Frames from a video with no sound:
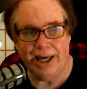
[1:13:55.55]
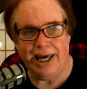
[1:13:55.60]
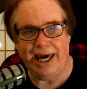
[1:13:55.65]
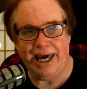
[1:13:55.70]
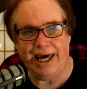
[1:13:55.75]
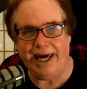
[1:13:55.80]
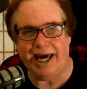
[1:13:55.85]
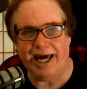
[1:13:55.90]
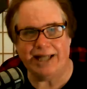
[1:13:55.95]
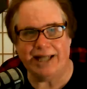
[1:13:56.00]

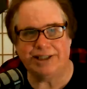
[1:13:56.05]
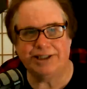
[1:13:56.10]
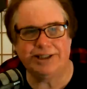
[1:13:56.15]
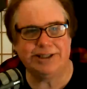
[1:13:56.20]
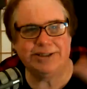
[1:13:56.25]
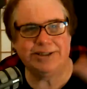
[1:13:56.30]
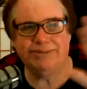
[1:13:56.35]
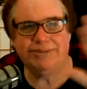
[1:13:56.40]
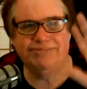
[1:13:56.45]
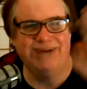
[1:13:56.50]
he
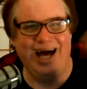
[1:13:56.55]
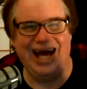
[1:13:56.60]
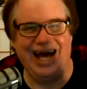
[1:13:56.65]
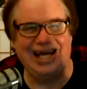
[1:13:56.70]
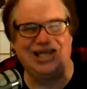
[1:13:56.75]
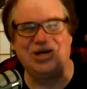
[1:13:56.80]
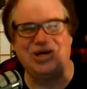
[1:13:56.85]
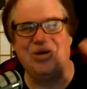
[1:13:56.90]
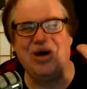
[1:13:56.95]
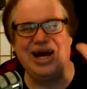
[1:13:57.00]
gets
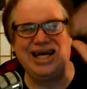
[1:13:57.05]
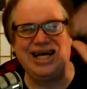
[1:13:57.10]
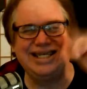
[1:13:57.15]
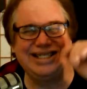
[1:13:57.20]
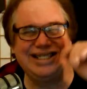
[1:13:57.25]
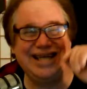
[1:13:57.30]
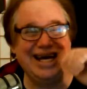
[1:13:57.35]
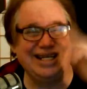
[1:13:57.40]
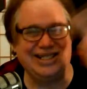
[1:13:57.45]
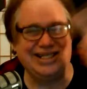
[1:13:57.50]
20
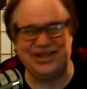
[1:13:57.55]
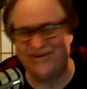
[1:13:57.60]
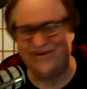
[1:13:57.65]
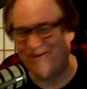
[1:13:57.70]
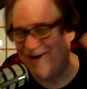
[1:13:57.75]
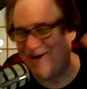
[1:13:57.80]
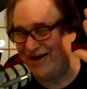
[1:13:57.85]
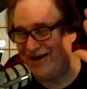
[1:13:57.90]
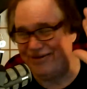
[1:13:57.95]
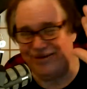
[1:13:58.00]
cents or
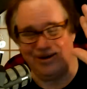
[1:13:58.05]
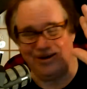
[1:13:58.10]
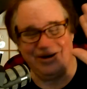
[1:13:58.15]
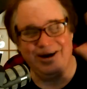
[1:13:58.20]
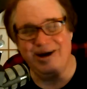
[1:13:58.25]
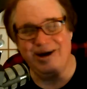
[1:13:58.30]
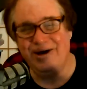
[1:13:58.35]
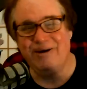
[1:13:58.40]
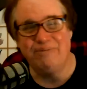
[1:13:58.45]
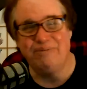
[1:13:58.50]
whatever
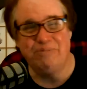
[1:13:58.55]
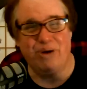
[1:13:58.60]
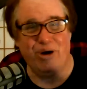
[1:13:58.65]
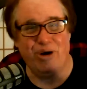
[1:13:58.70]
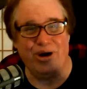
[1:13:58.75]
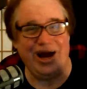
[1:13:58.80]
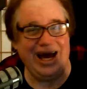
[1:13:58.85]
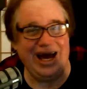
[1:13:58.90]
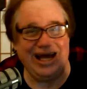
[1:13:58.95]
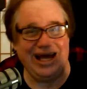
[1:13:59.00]

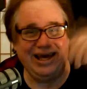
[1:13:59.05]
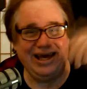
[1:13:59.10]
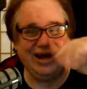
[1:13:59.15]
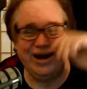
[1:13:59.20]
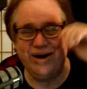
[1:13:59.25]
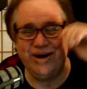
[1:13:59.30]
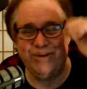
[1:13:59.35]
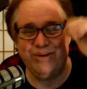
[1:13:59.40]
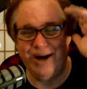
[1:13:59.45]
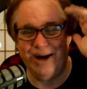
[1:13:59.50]
per hit, you
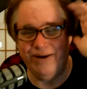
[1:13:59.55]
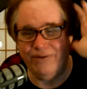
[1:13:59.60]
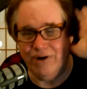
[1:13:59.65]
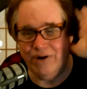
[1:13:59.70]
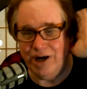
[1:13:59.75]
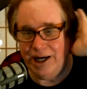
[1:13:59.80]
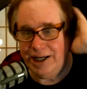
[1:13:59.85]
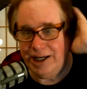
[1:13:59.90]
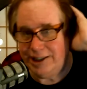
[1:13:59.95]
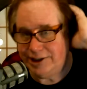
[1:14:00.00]
know, whatever
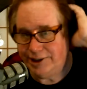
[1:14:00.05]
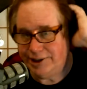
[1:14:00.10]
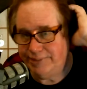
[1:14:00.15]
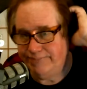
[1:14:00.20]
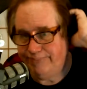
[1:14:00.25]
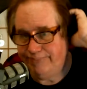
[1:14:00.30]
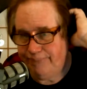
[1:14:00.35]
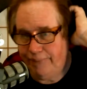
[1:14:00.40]
it is.